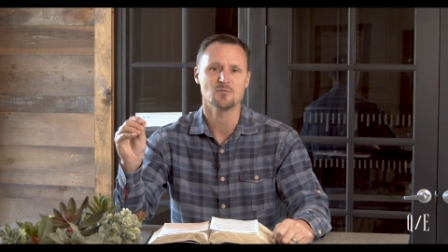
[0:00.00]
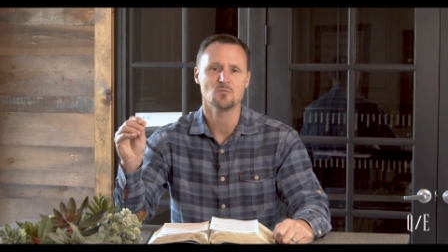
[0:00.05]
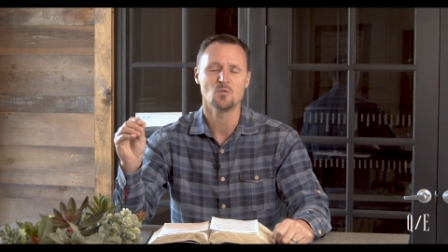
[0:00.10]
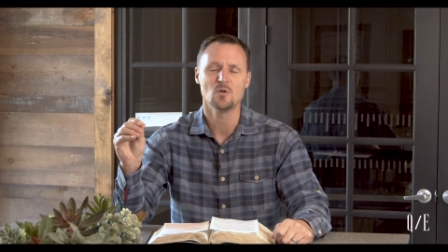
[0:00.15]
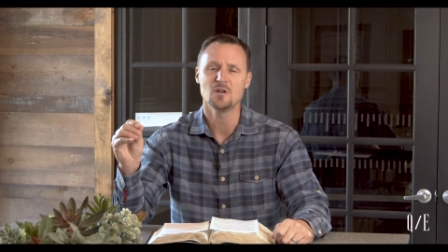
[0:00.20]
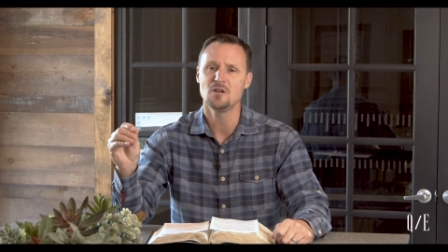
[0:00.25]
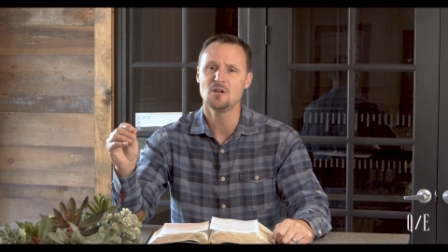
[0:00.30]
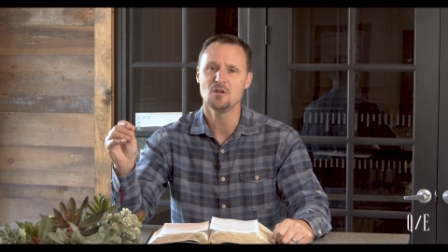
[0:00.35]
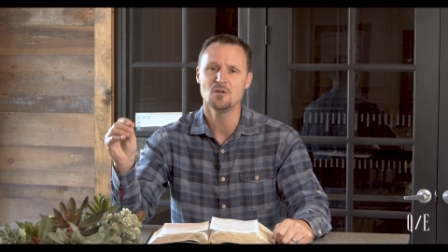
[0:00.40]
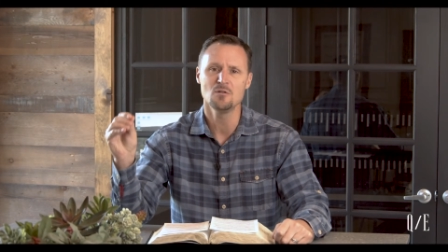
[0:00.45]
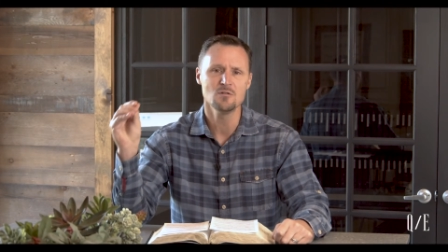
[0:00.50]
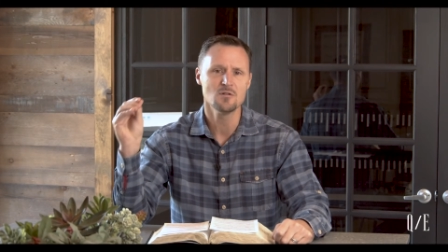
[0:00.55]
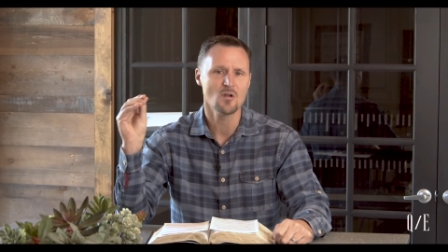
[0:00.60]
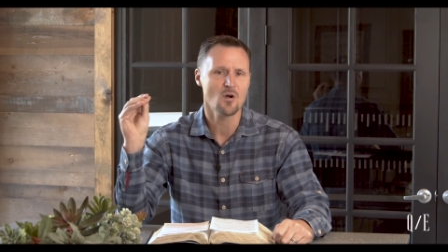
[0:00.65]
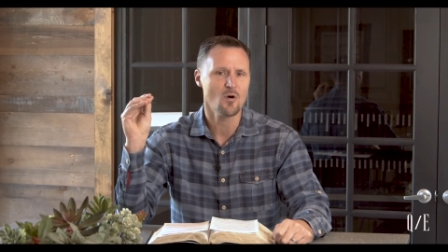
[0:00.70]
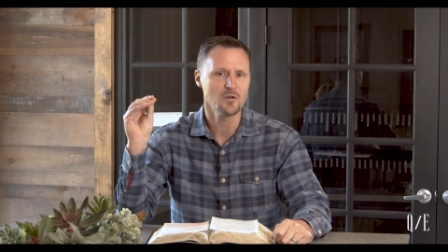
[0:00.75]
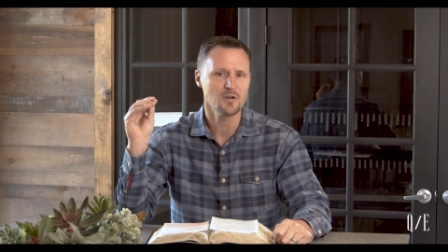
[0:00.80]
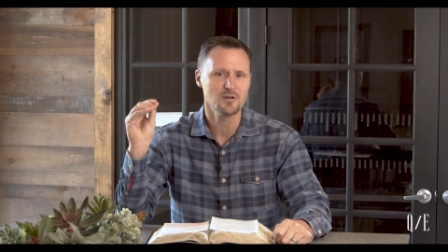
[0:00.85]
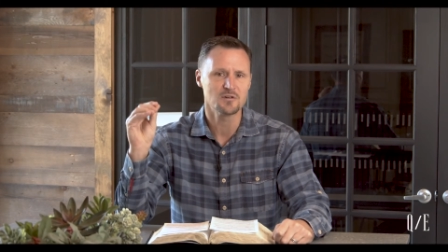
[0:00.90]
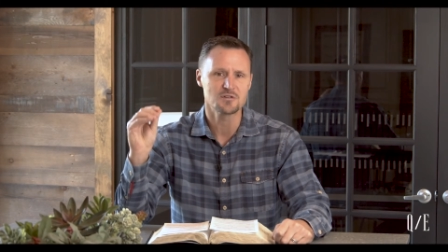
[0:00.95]
When you
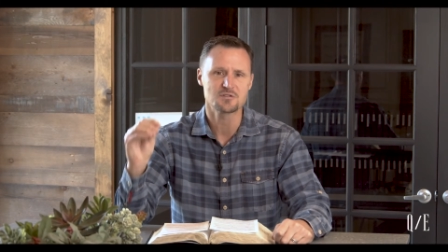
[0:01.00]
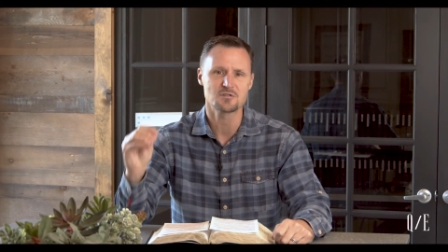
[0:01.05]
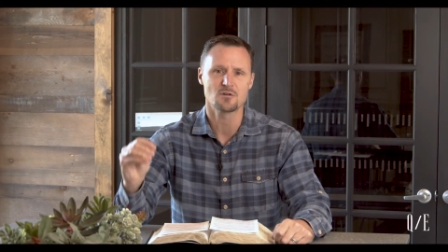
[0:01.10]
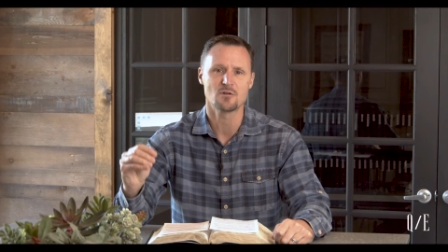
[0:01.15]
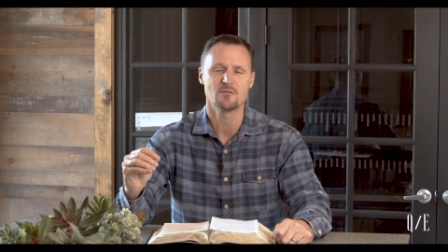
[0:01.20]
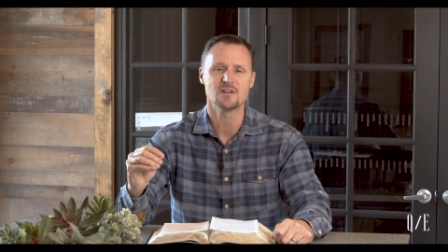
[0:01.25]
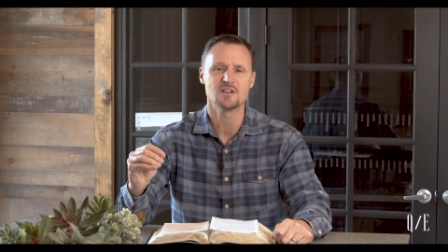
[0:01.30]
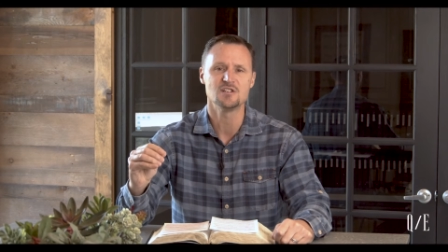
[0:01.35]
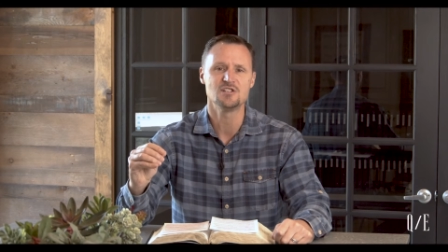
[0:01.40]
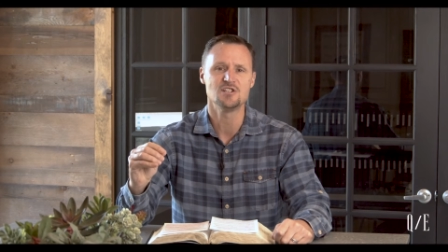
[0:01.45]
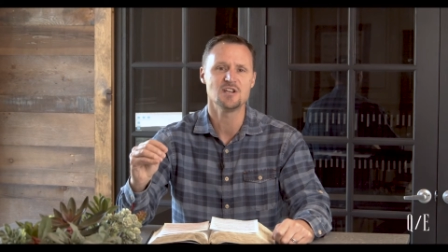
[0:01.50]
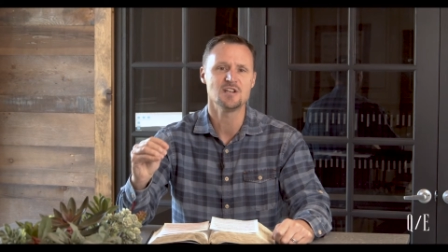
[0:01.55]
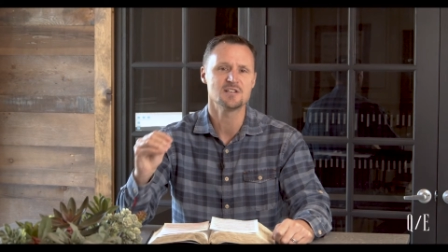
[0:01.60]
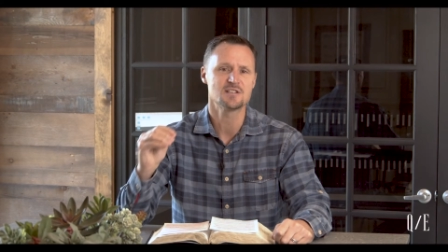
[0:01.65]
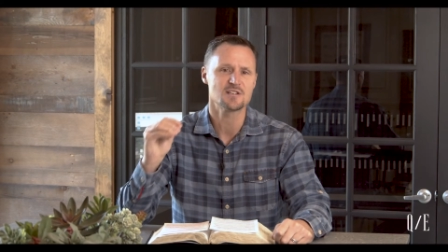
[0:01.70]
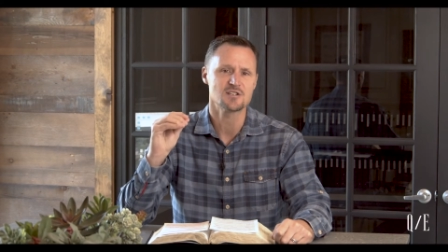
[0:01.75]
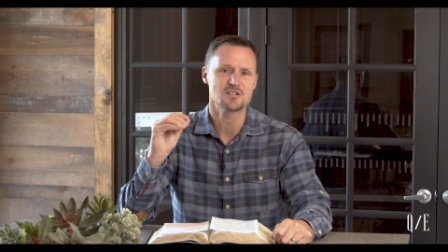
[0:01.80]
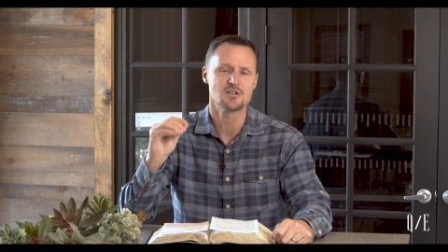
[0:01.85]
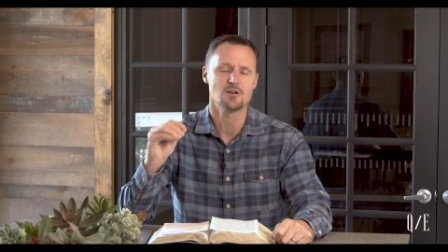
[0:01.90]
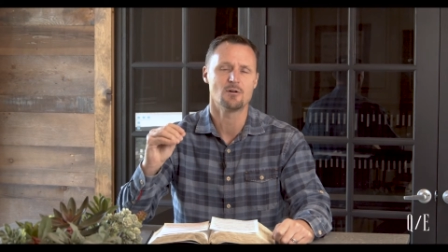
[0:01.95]
know you're serving Jesus,